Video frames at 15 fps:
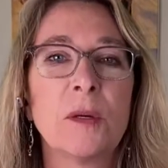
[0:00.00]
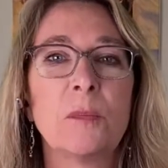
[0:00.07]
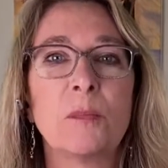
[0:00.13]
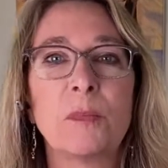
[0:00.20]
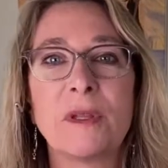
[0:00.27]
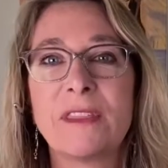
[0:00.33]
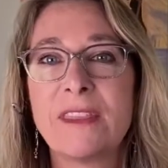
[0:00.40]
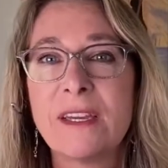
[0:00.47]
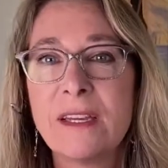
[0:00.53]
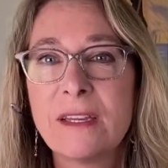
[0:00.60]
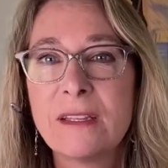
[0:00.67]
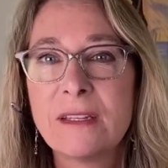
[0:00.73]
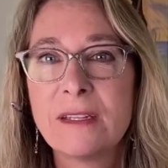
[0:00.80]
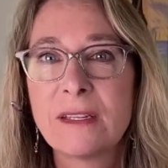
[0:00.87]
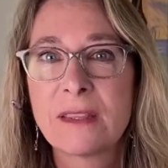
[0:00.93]
But
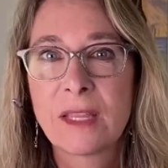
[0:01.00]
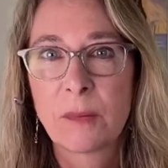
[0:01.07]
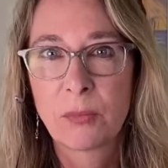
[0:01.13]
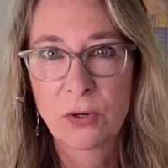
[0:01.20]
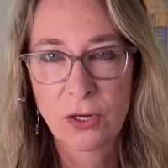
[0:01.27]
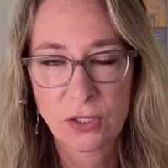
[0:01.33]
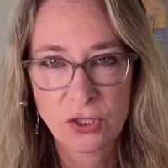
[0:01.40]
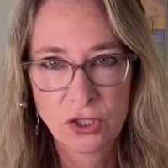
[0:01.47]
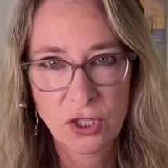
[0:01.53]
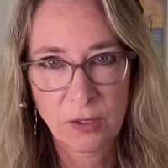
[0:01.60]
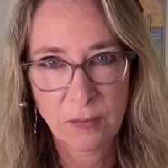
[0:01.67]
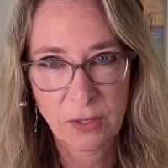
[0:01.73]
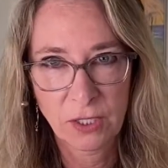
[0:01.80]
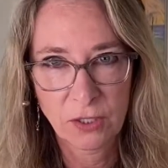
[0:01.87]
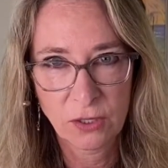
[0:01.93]
then that production
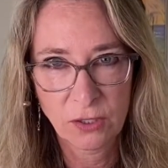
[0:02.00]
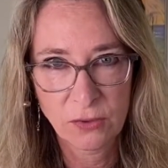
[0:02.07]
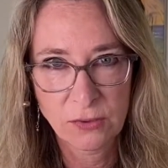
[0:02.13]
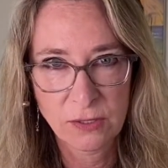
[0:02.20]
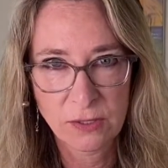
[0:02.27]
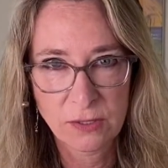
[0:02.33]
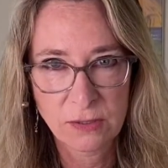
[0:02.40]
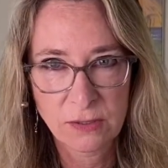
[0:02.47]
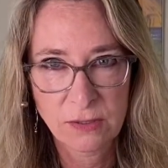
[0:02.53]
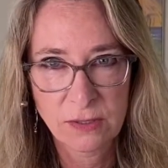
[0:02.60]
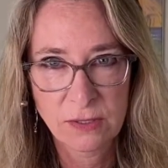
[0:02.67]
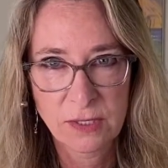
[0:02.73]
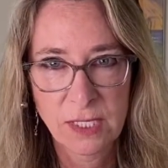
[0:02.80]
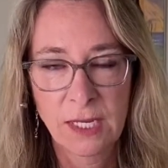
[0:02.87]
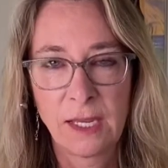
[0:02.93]
company closes,
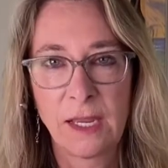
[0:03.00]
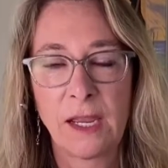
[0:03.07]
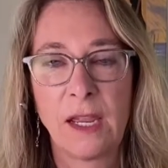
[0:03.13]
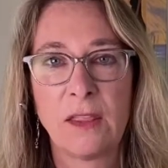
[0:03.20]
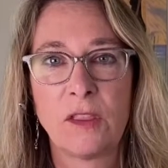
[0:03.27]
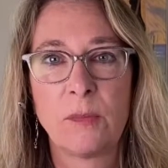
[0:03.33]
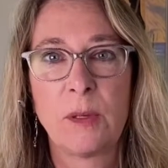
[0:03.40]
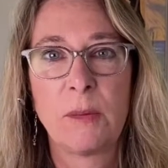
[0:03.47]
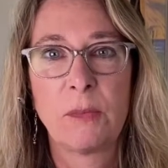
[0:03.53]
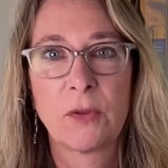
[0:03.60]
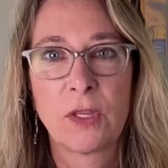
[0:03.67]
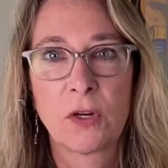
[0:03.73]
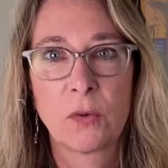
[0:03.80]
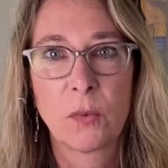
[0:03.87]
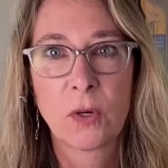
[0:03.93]
and the people
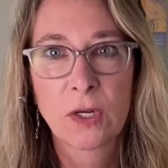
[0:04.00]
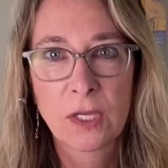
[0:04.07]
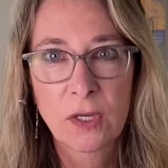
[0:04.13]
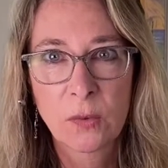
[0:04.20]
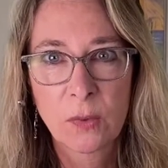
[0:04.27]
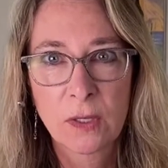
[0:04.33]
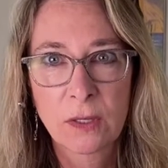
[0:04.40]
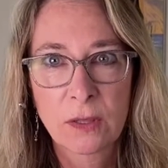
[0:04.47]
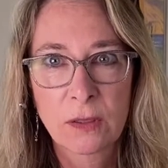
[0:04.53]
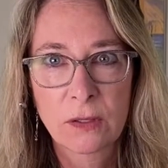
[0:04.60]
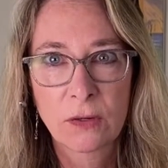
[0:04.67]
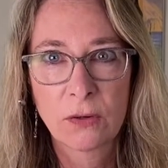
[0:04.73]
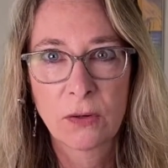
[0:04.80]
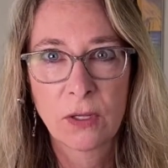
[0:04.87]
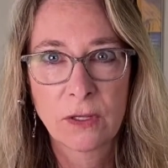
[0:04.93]
they're working with
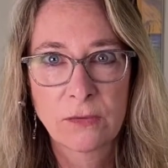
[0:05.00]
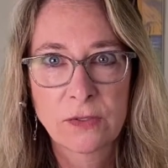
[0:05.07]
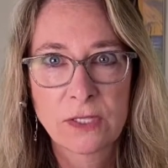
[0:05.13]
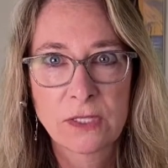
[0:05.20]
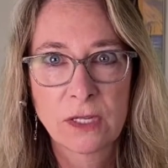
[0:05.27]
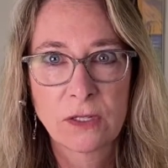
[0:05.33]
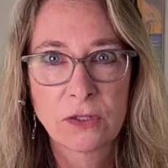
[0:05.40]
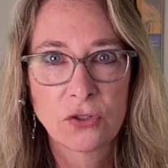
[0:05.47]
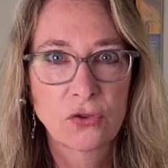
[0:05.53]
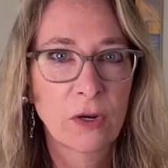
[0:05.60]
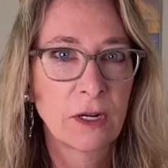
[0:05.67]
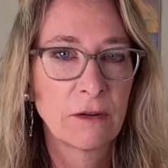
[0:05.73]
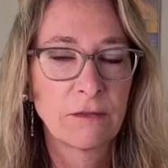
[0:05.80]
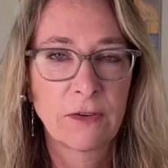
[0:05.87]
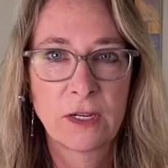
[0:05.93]
are all of a sudden
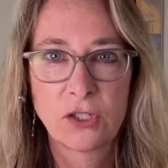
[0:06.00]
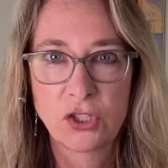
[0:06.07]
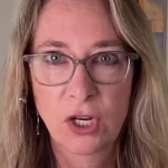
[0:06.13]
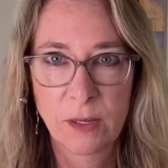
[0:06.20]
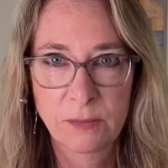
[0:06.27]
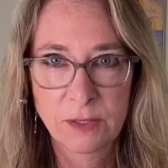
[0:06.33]
trying to find jobs